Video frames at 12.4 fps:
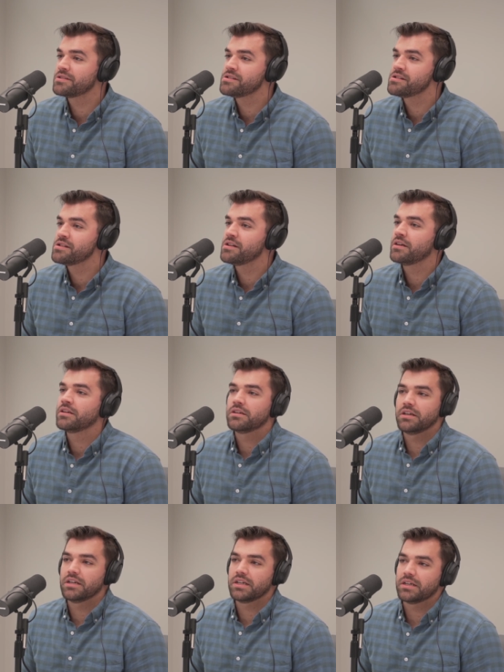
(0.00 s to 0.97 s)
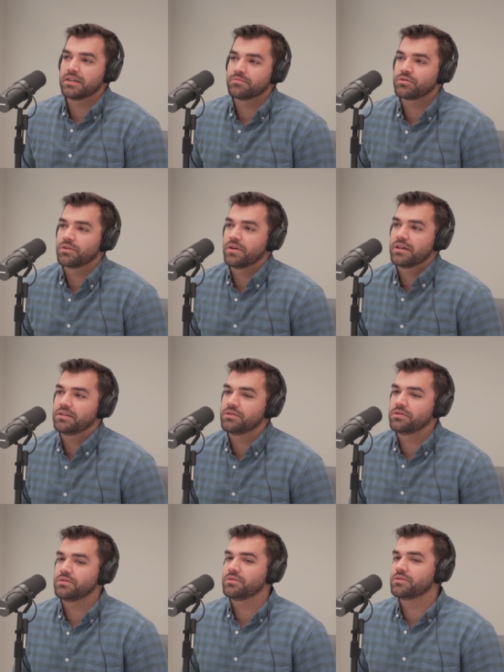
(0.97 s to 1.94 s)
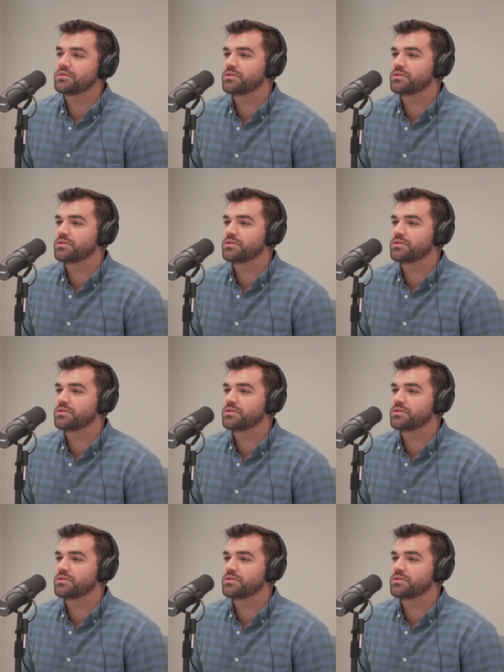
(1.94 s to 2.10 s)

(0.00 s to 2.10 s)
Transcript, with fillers: So I don't do